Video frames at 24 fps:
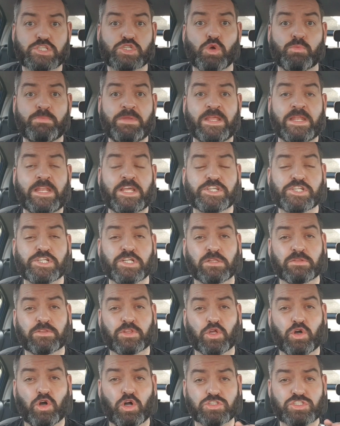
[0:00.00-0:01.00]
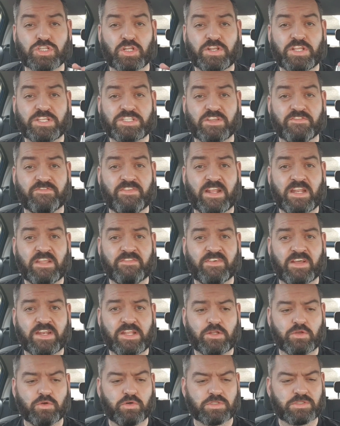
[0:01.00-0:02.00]
so my initial thoughts on this are very,
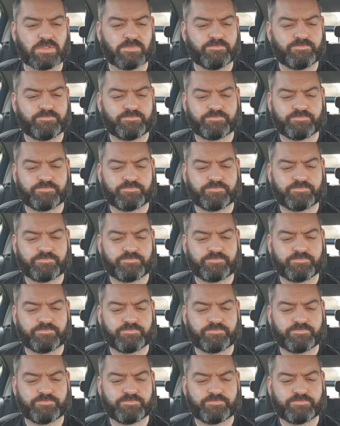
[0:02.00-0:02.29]
very good.